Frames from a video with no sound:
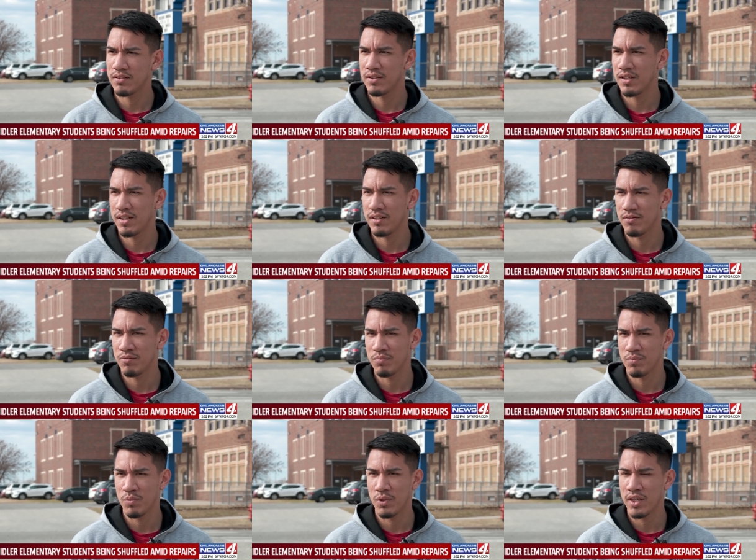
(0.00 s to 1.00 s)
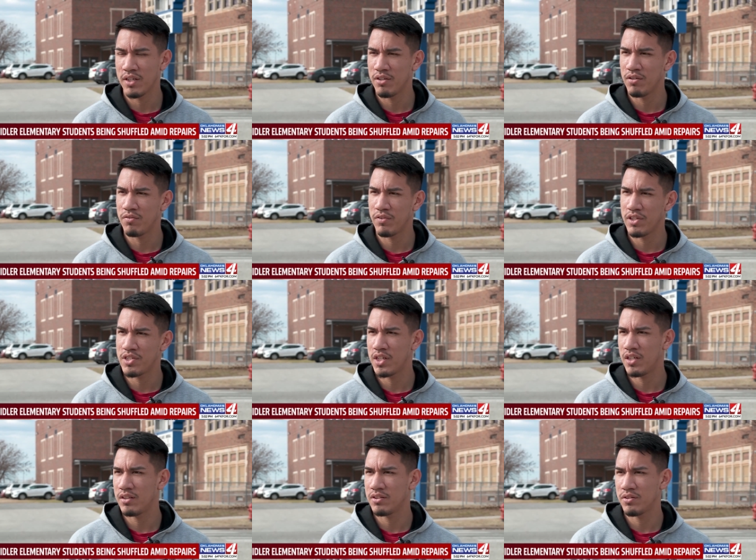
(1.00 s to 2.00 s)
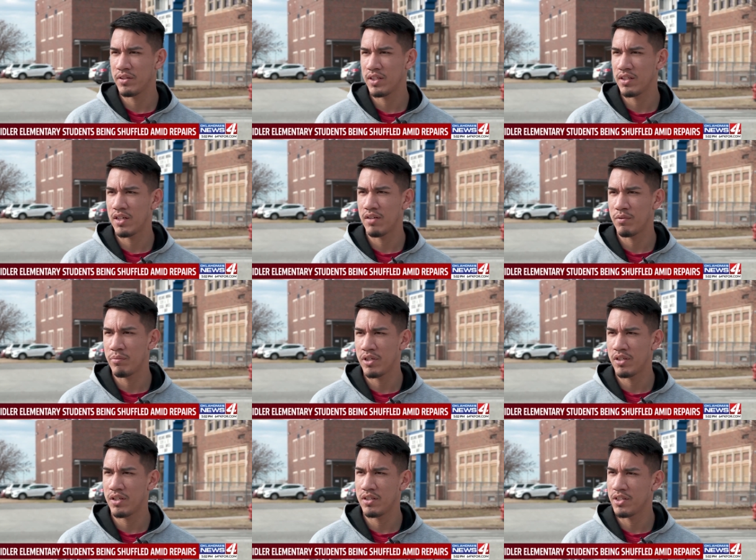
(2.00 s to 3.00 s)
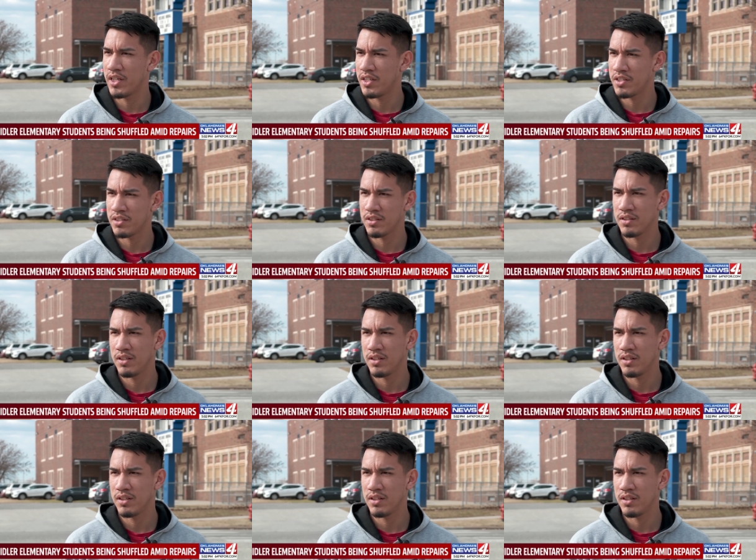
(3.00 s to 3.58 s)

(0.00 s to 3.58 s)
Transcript: Like, what can you do for your child so he can have a better education?